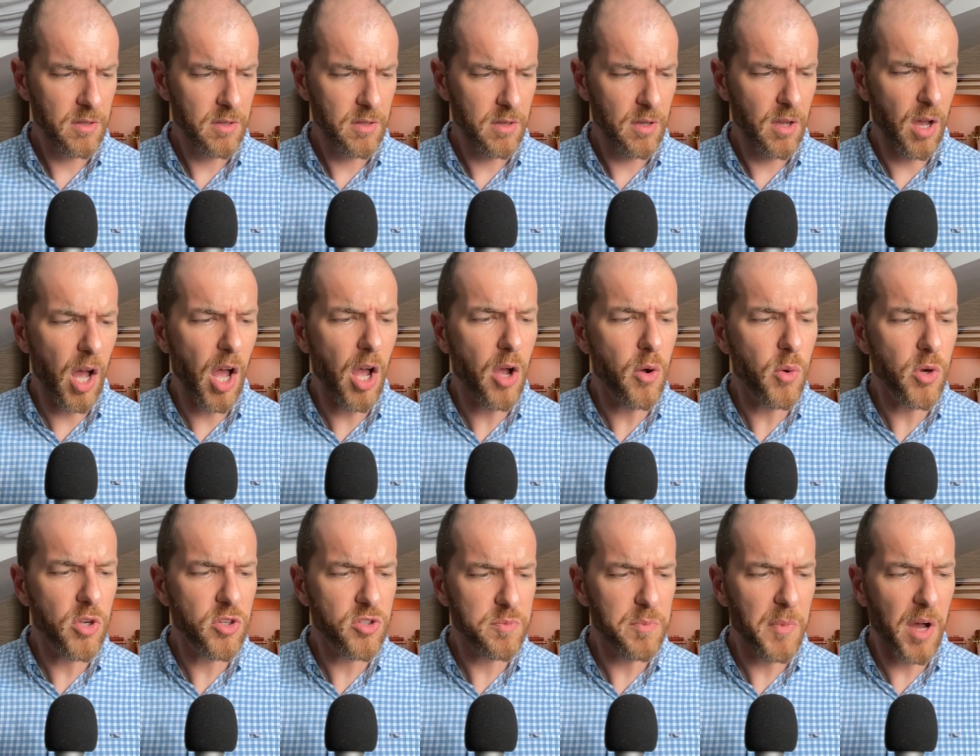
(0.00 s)
I
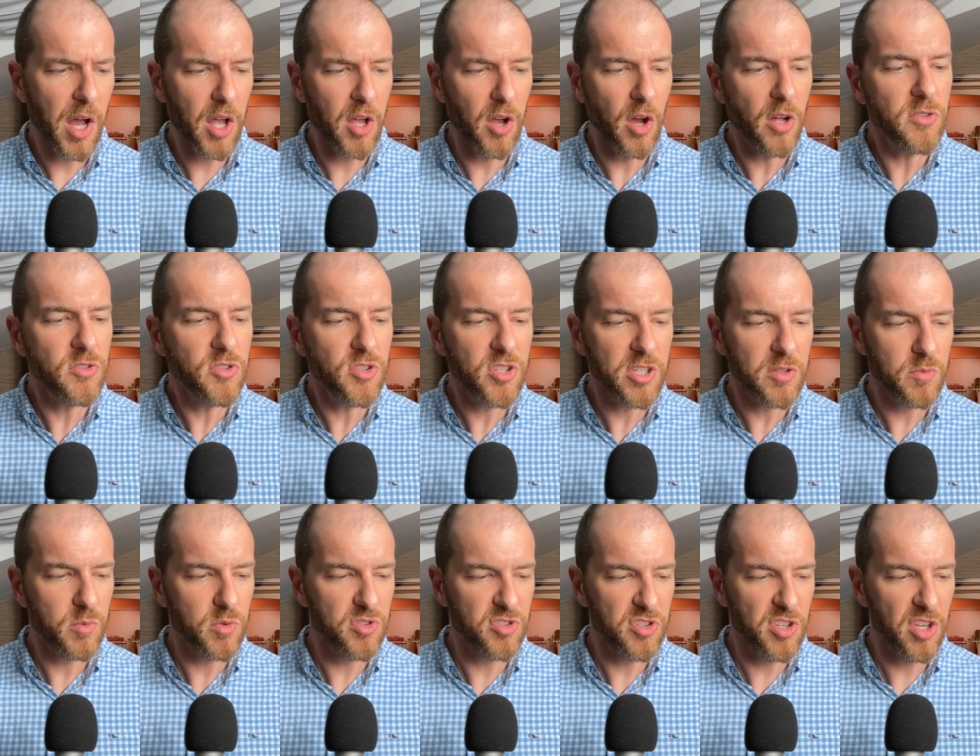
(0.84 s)
wish my auntie
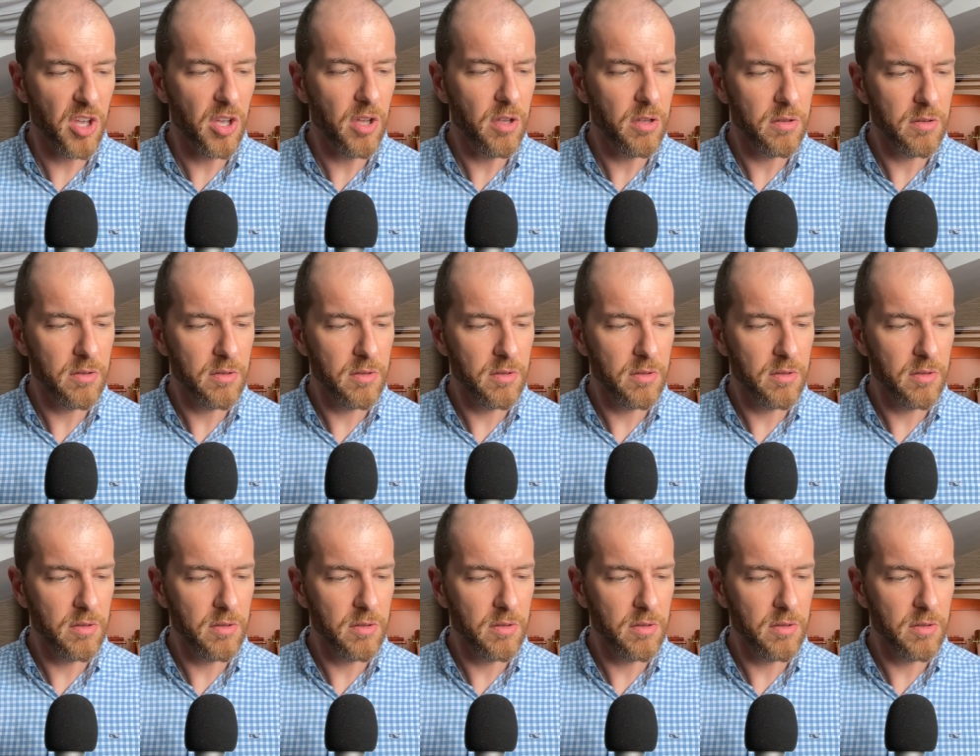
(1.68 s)
was here.